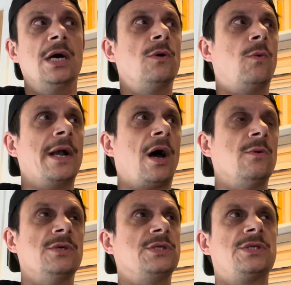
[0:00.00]
when I
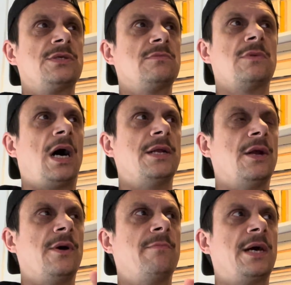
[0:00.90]
was, I don't know,
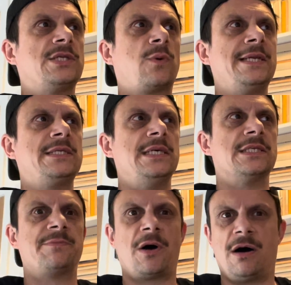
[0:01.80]
in my 20s
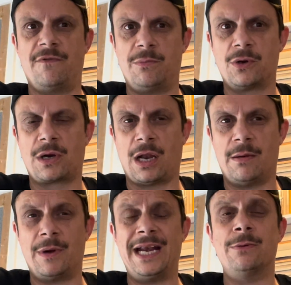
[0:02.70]
as part of a book
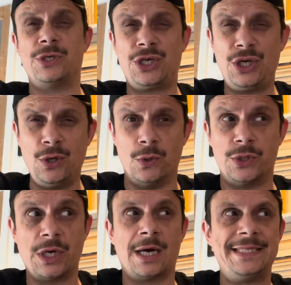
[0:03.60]
club, and it was huge,
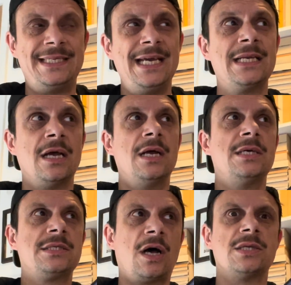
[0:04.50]
and I did
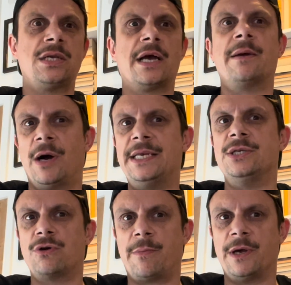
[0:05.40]
start to like it, but I did
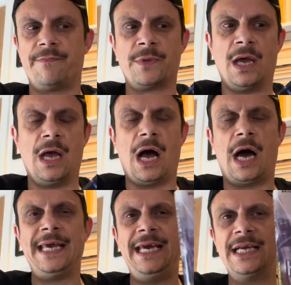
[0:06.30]
drop it.
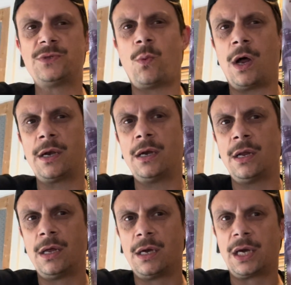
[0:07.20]
And he is one
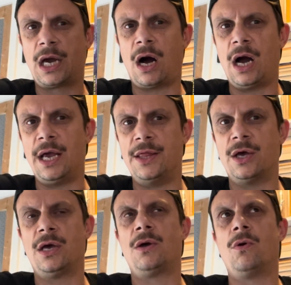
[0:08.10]
guy
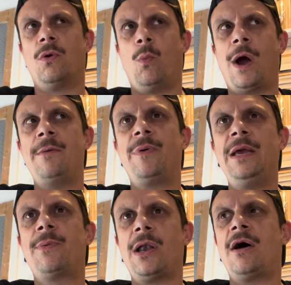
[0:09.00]
that when
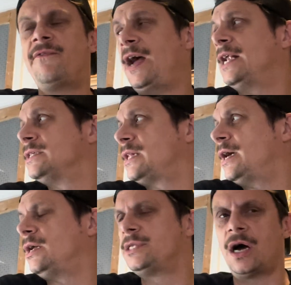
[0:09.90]
people are fans, they
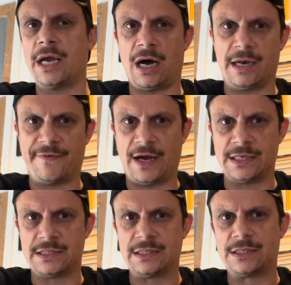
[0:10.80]
are diehard
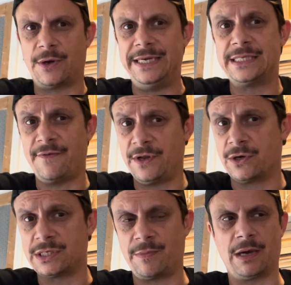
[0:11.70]
fans. So he's definitely
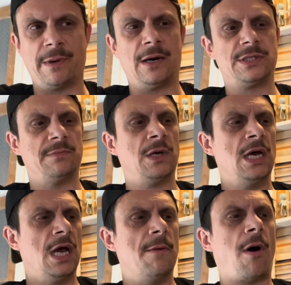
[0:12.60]
got something about him.
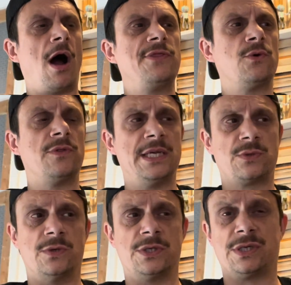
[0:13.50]
But I thought this
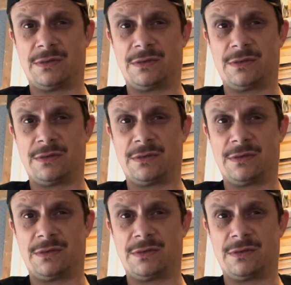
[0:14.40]
was